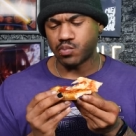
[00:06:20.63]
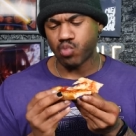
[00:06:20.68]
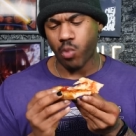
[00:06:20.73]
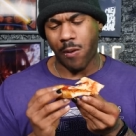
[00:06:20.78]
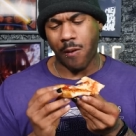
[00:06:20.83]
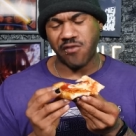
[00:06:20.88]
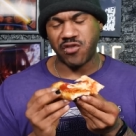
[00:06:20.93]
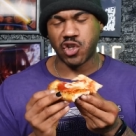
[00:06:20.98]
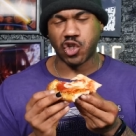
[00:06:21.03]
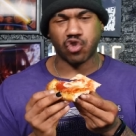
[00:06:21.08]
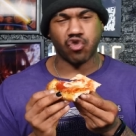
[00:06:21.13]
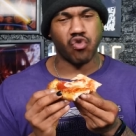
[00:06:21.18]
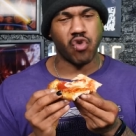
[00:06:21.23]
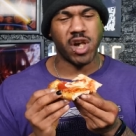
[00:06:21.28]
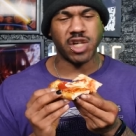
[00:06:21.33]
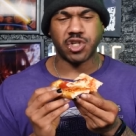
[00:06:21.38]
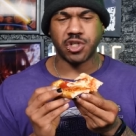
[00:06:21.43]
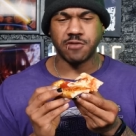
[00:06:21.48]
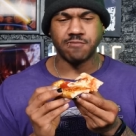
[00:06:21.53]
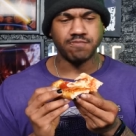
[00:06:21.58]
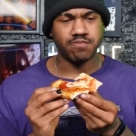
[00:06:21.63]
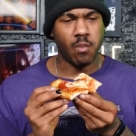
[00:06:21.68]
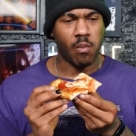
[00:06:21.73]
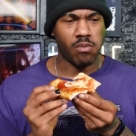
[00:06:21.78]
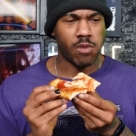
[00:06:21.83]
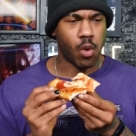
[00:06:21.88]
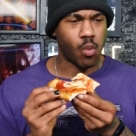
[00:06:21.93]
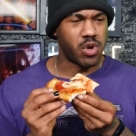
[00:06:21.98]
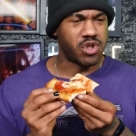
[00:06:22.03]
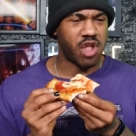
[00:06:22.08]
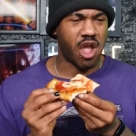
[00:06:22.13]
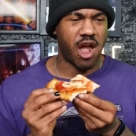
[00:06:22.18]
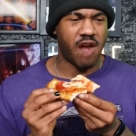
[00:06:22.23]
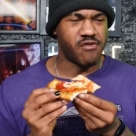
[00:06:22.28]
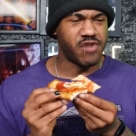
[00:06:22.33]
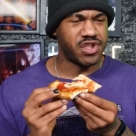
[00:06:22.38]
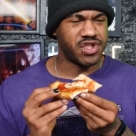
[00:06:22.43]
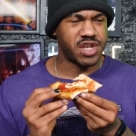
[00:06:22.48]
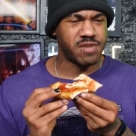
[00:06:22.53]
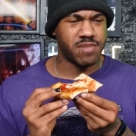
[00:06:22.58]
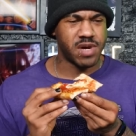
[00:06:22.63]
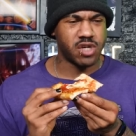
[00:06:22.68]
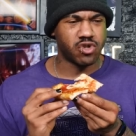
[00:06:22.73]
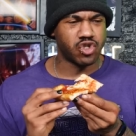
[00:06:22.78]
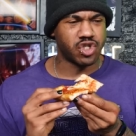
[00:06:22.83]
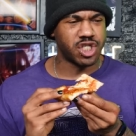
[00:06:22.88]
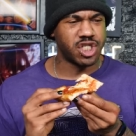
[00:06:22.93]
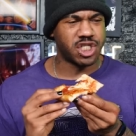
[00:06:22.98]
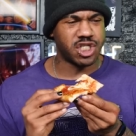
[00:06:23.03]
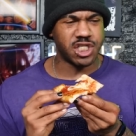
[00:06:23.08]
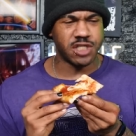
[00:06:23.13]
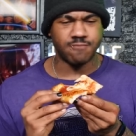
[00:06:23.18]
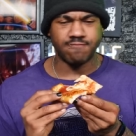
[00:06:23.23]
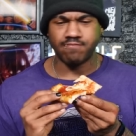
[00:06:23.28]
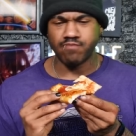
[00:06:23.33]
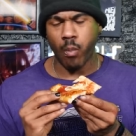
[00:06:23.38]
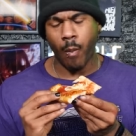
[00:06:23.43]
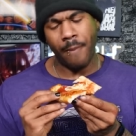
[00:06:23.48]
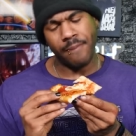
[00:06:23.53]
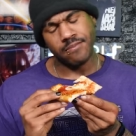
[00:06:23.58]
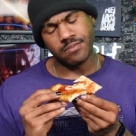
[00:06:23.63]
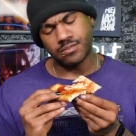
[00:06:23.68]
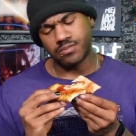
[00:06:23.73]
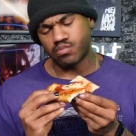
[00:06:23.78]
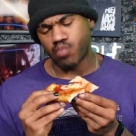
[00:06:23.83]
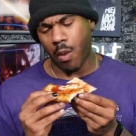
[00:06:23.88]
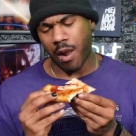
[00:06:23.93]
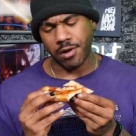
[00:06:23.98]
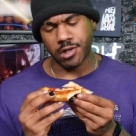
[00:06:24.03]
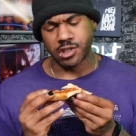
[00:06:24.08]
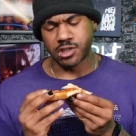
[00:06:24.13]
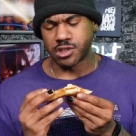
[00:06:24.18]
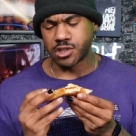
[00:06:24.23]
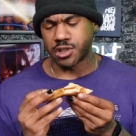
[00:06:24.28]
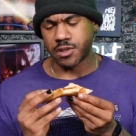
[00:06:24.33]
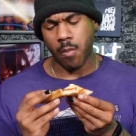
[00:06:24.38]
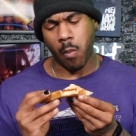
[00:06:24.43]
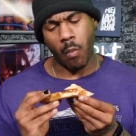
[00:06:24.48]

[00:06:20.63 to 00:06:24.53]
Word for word: And this crust with the everything bagel seasoning, my goodness.